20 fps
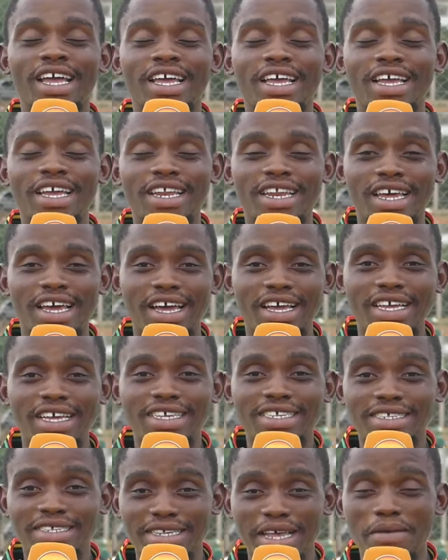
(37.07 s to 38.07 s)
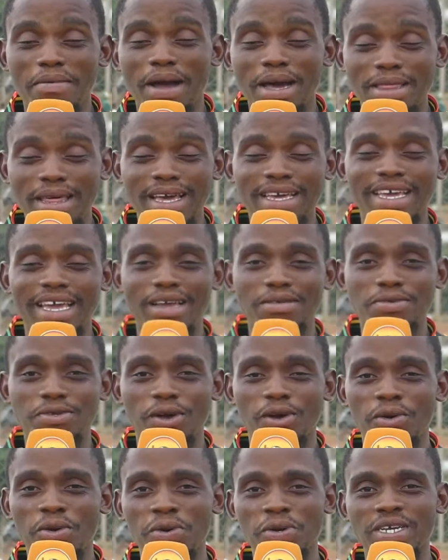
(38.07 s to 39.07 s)
in some other games
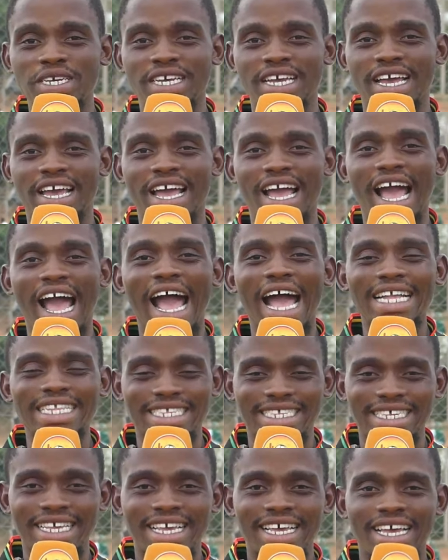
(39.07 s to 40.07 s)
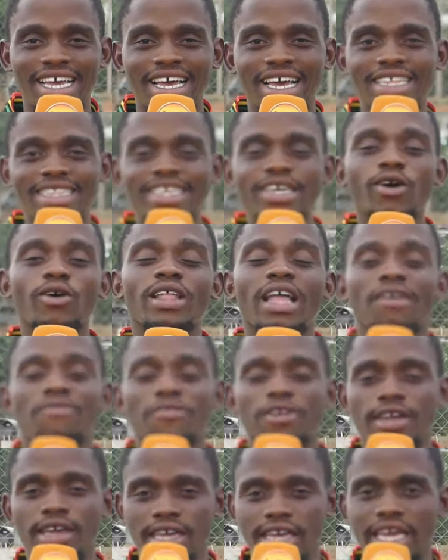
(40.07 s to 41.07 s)
ongoing here at the All
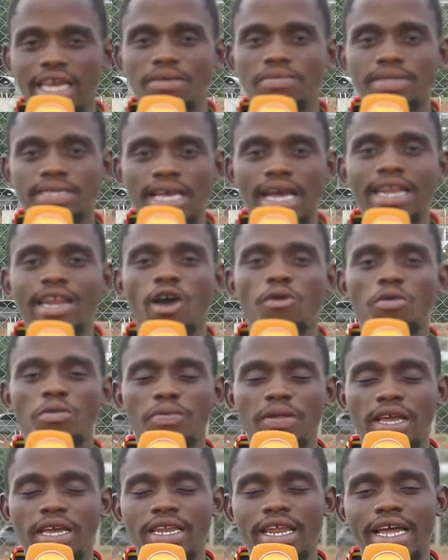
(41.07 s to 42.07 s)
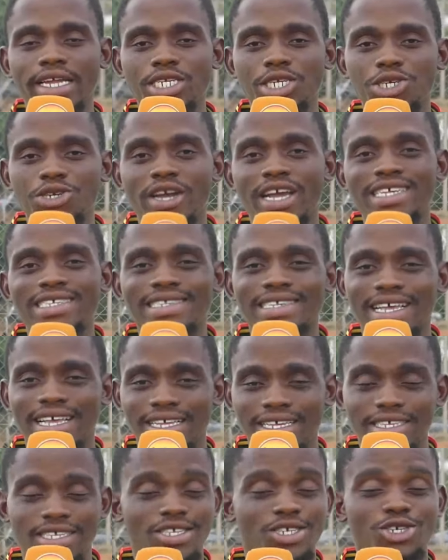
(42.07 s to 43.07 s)
Africa Games. Ghana will be playing Nigeria.
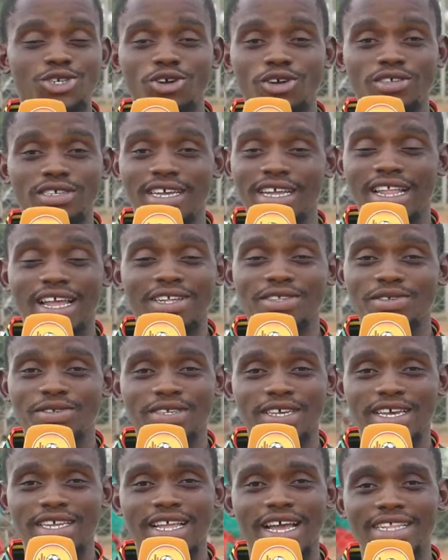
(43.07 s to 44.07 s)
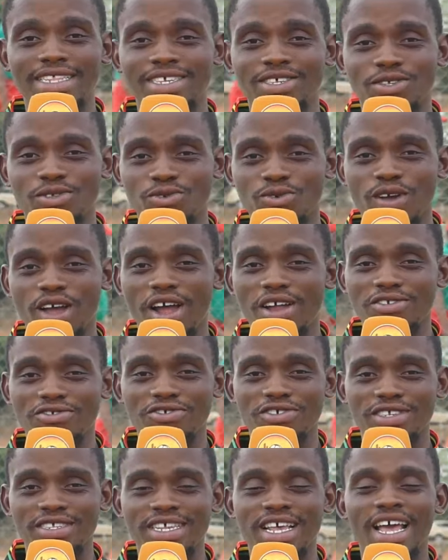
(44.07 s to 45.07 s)
It's sure clear to say that these two
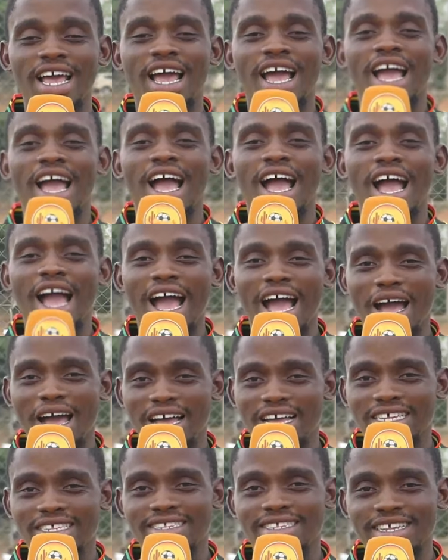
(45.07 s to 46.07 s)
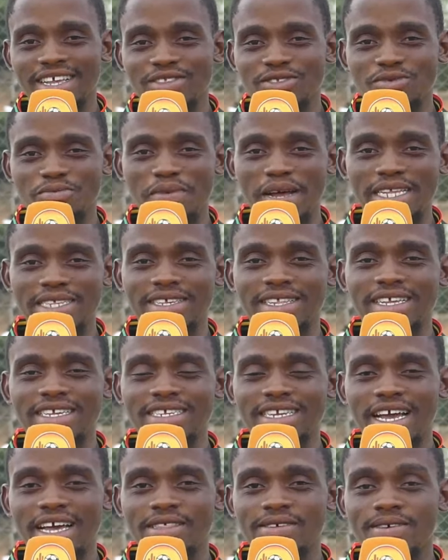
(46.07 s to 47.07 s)
countries are set to battle
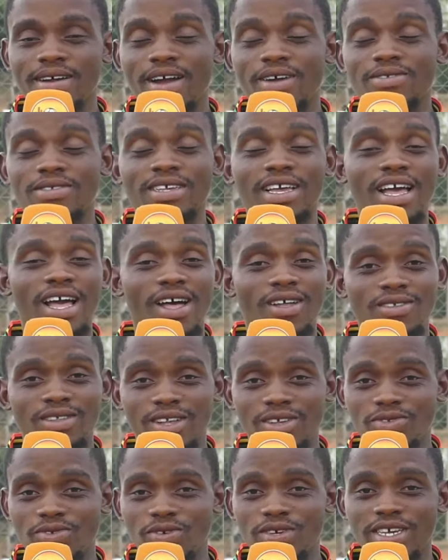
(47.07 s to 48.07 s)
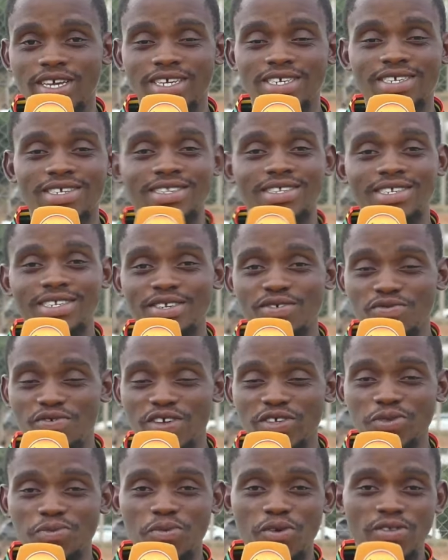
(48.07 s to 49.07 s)
each other out countless occasions in
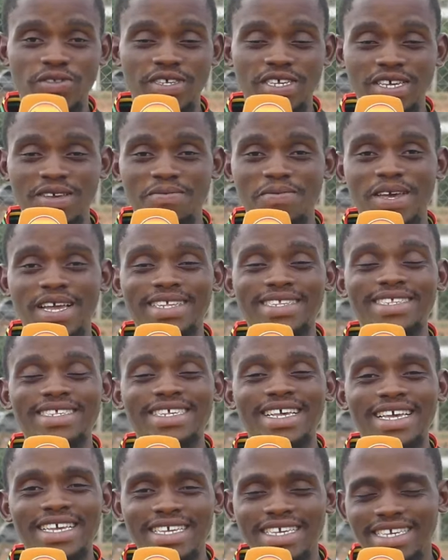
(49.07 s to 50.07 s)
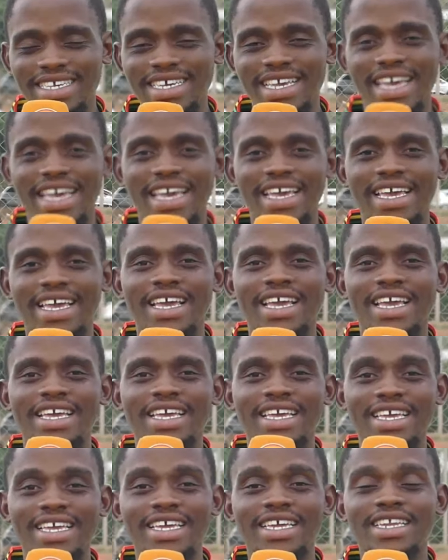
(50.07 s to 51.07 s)
different sporting events here
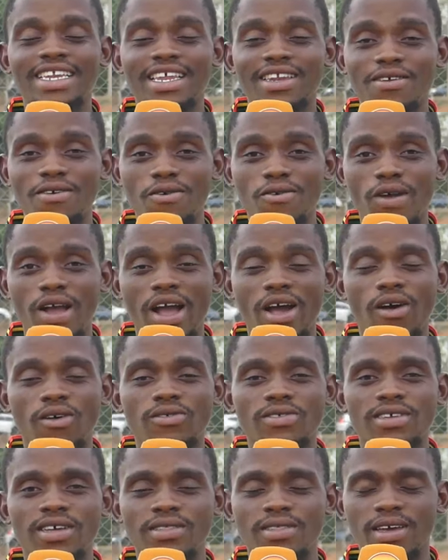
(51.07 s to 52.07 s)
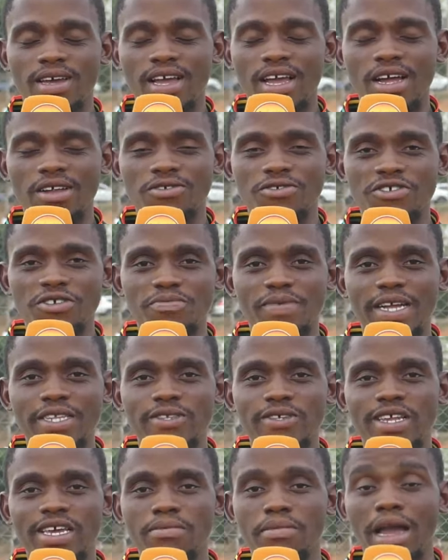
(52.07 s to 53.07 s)
in and around the country. But
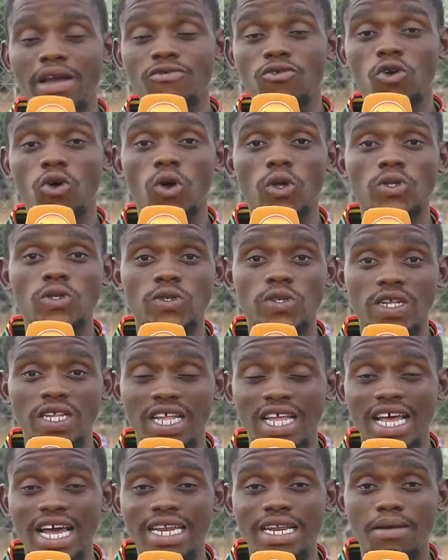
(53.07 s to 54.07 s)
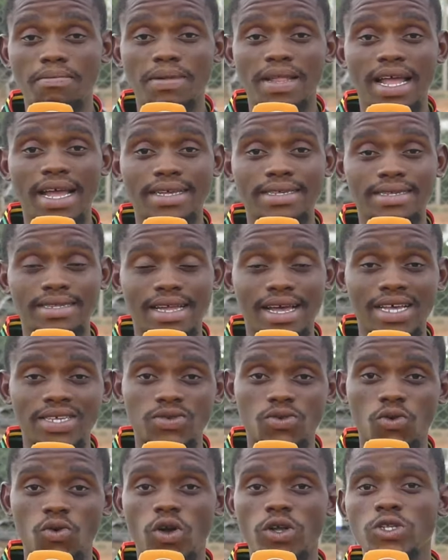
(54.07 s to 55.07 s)
today my focus is on the Ghana Black
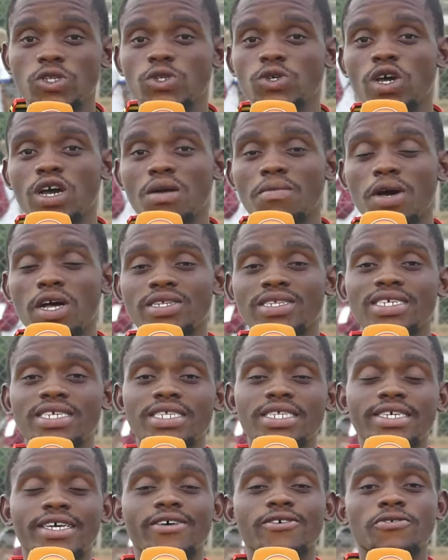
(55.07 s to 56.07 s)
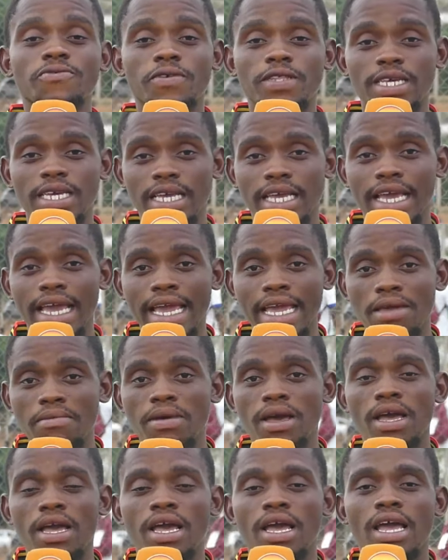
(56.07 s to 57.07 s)
Stars. We're going to talk about details for the
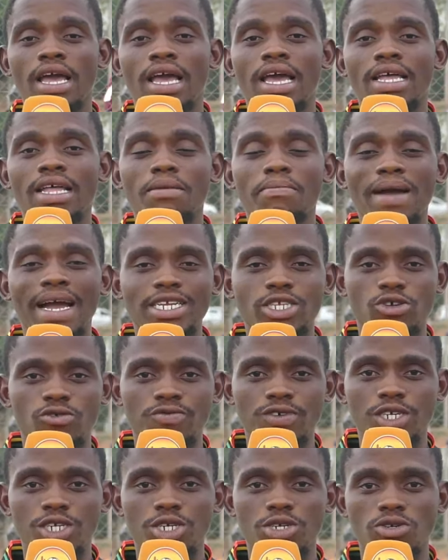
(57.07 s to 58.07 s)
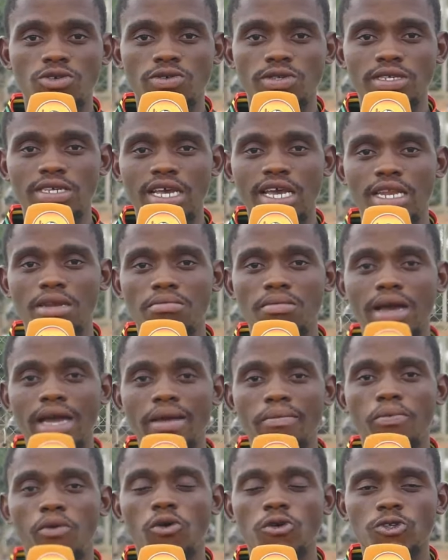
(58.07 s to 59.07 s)
game, the match officials, and
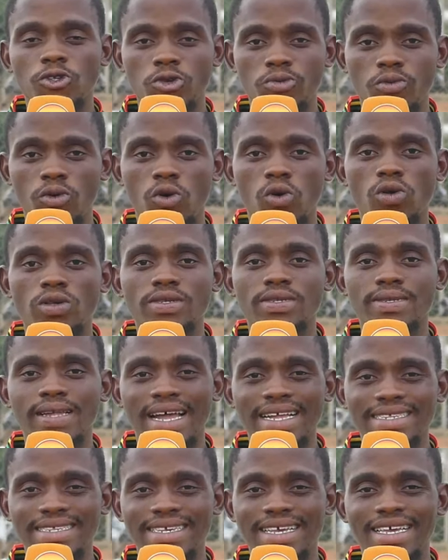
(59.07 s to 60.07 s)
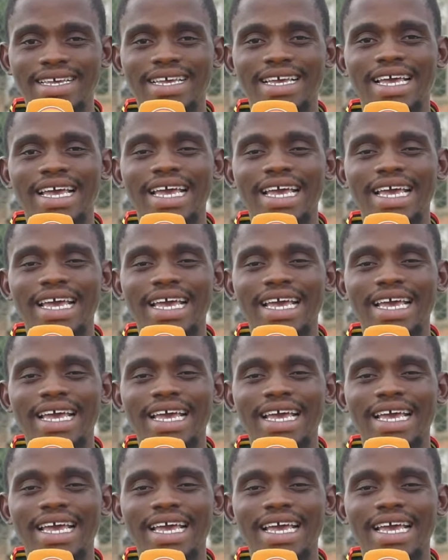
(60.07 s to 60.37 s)
my possible starting